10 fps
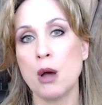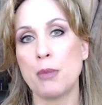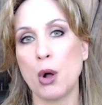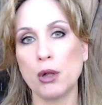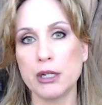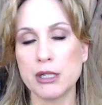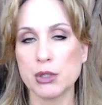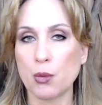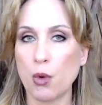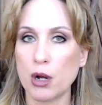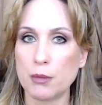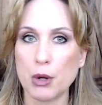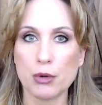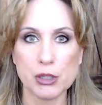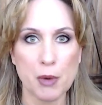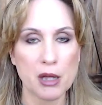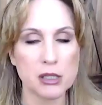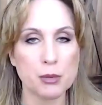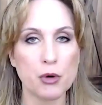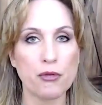poland doesn't want to be
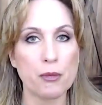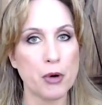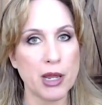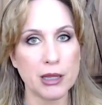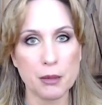responsible for bringing